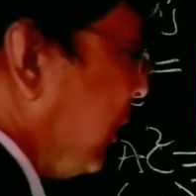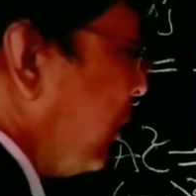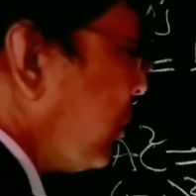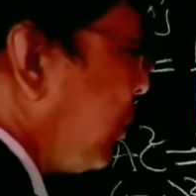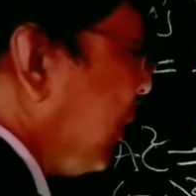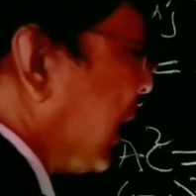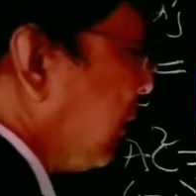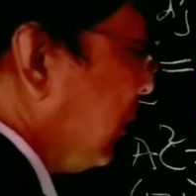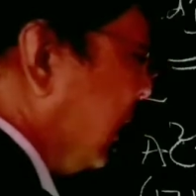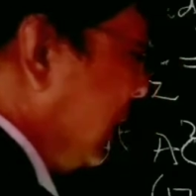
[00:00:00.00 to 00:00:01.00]
square,
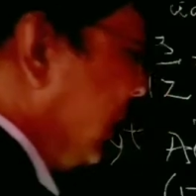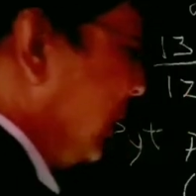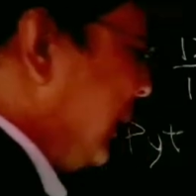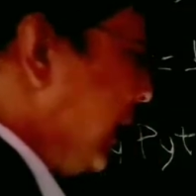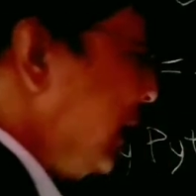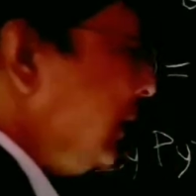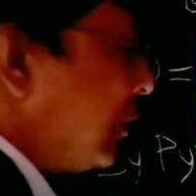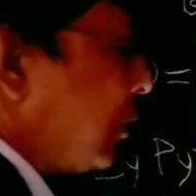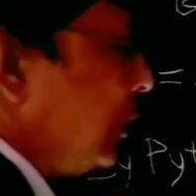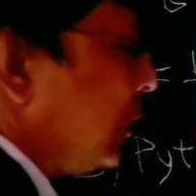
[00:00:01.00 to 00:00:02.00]
that is
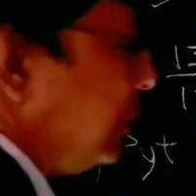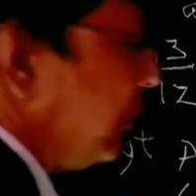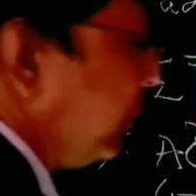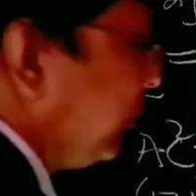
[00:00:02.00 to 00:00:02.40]
equal to